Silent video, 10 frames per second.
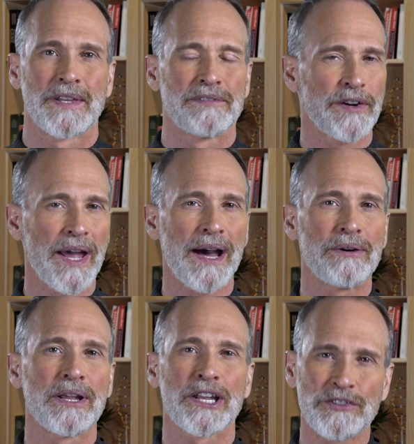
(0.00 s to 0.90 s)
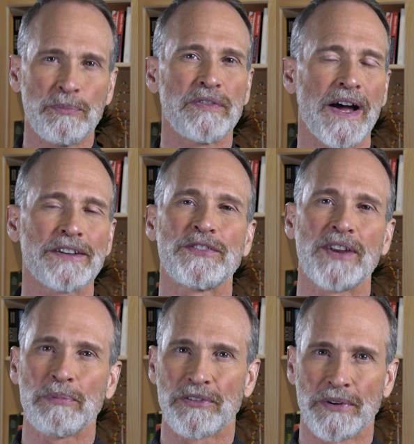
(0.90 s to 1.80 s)
For now, let's move on to
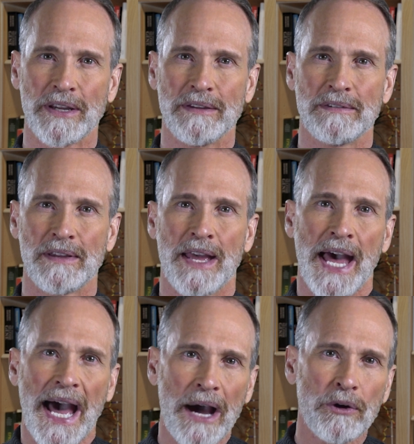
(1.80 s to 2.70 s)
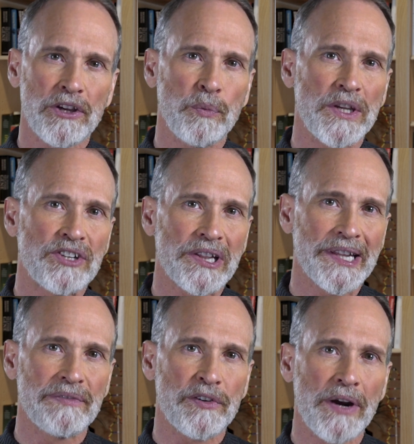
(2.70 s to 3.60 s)
step 3. How can we
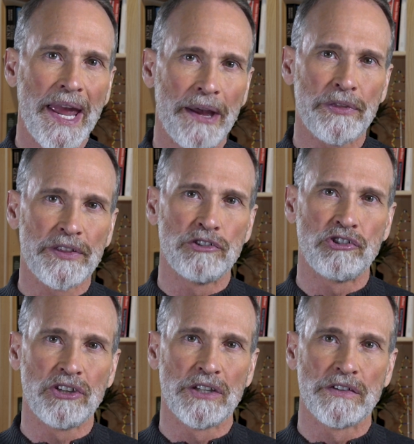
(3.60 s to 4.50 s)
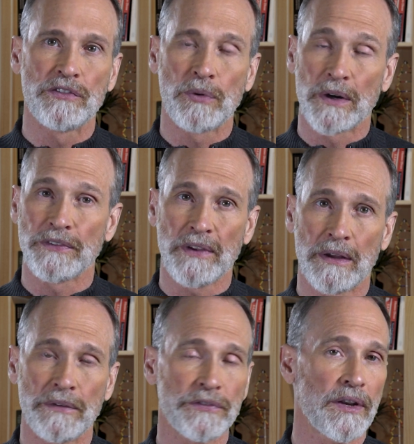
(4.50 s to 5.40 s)
deliver healthy genes to
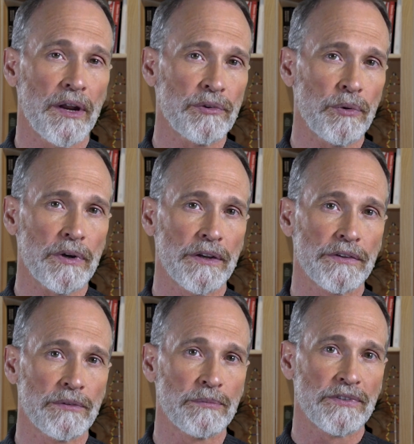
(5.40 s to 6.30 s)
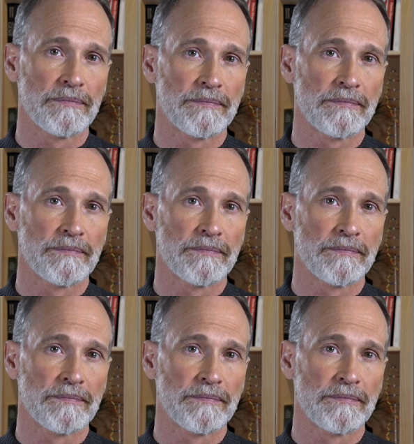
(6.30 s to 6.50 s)
ourselves and other organisms?